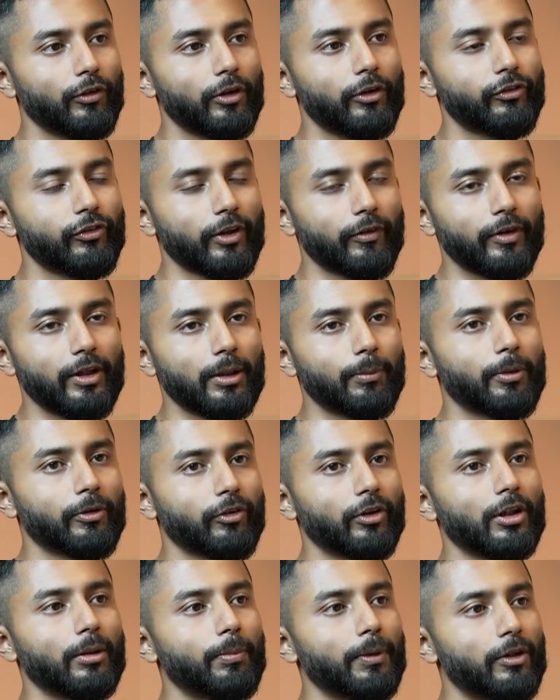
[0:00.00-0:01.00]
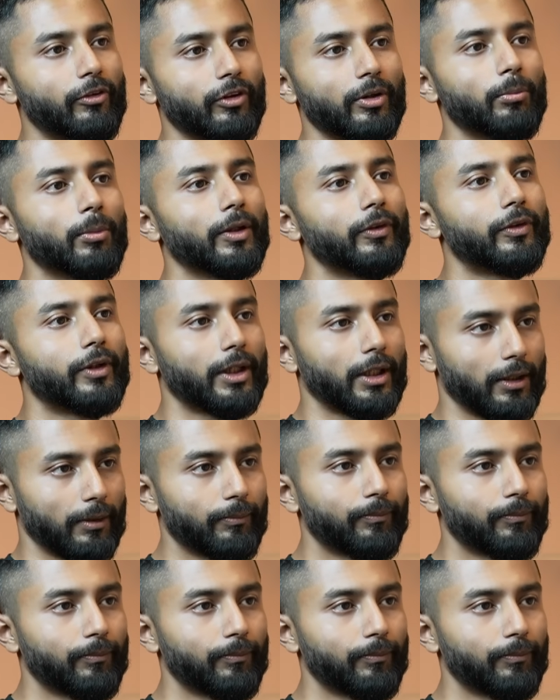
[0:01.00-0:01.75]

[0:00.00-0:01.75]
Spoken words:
70% repeats in month 3.